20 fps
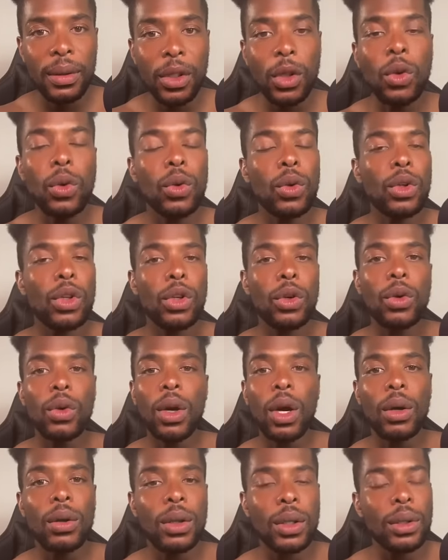You
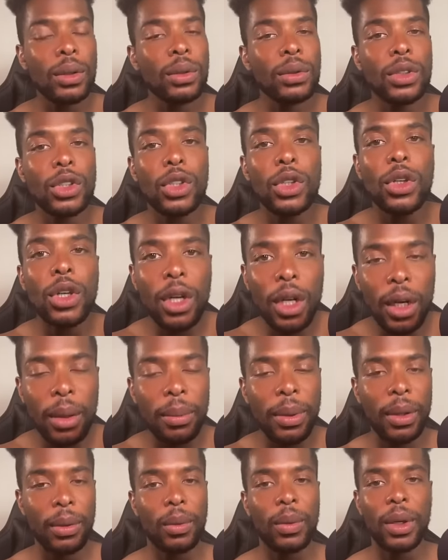you gonna lose. You're
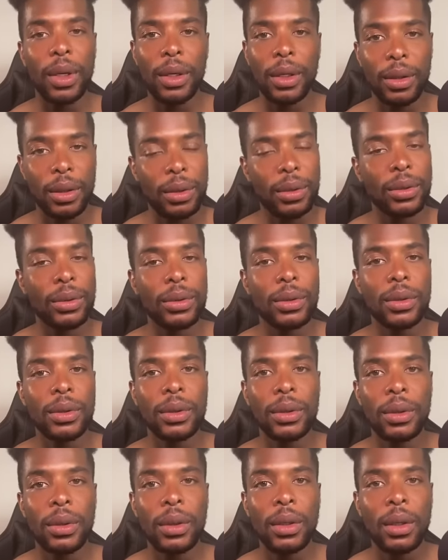gonna be the one to
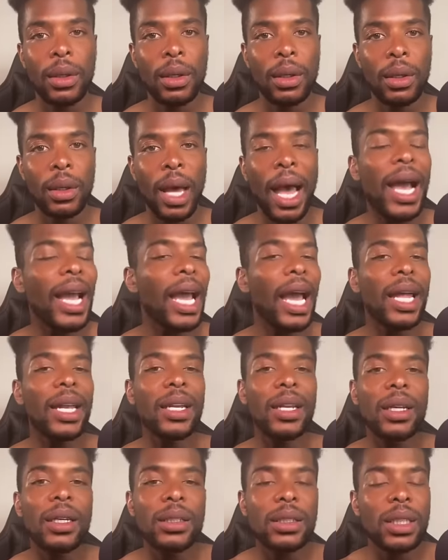lose. I
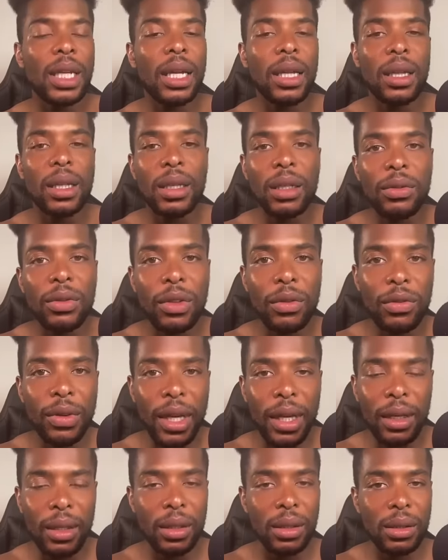got niggas that live
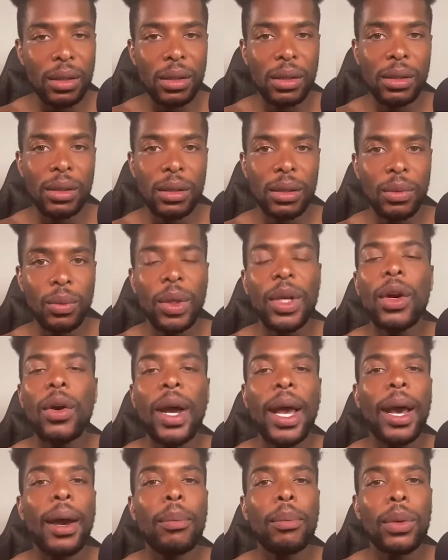in Vegas. We
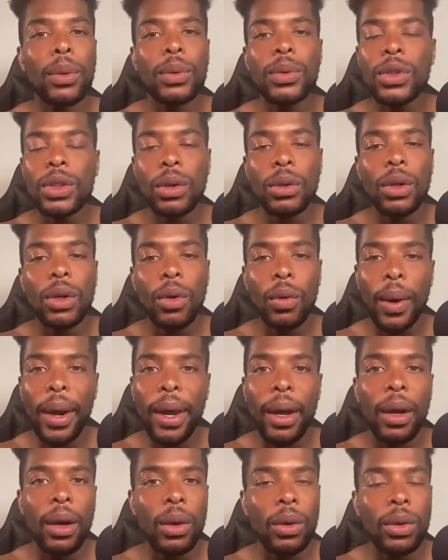gonna have boots on the
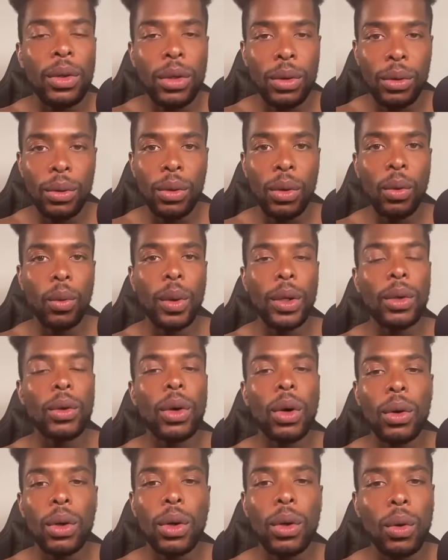ground on you when
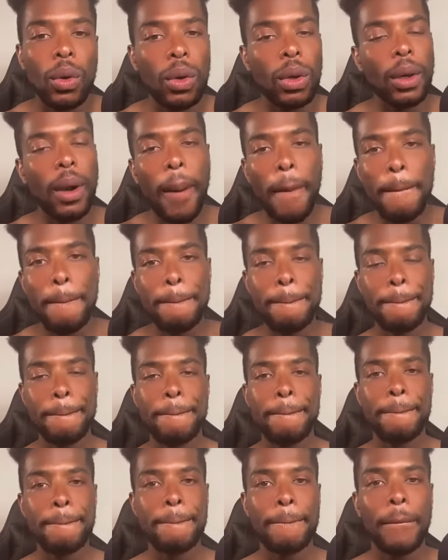you go to court.
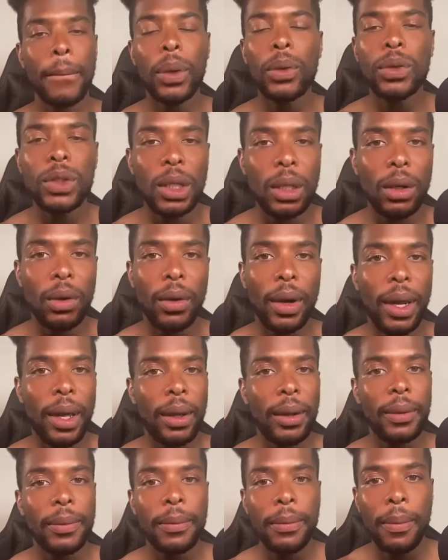Boots on the
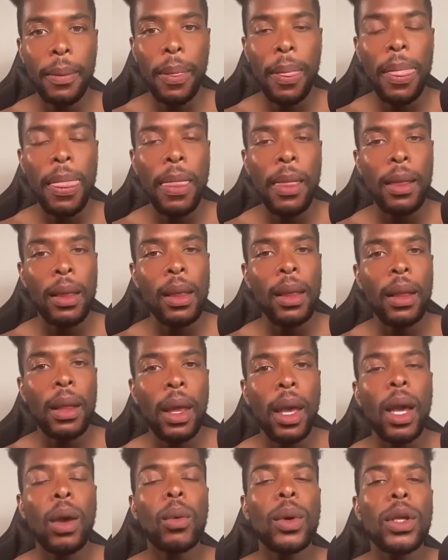ground.
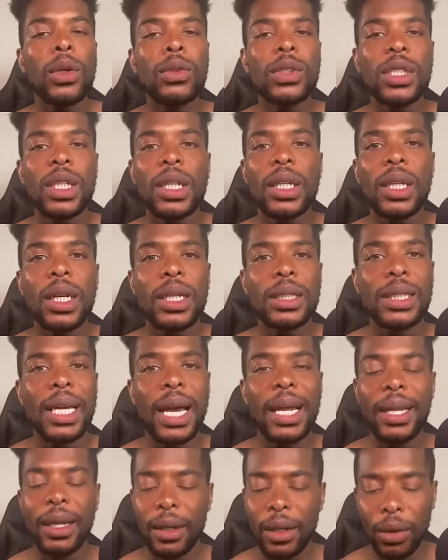And when you see
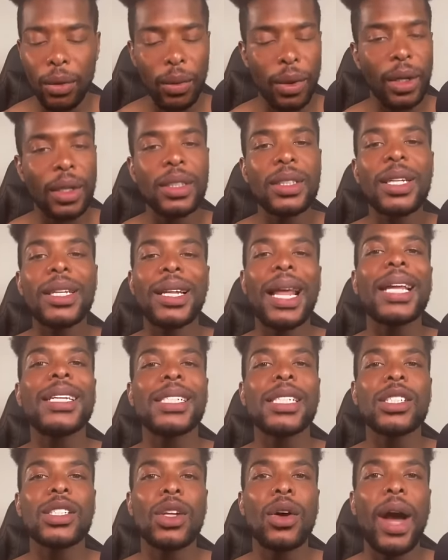niggas out there, don't worry.
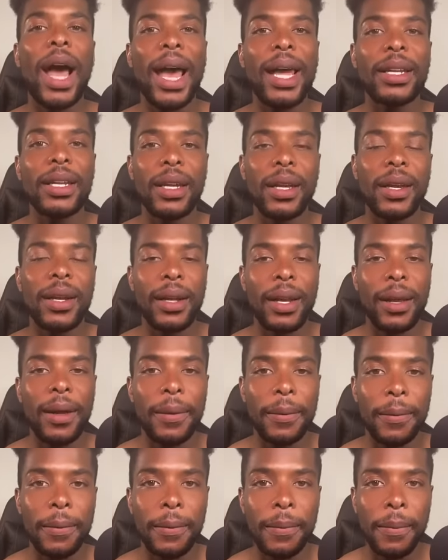I just know I did
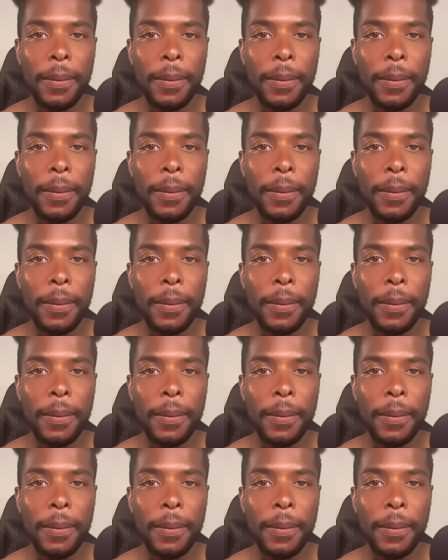that.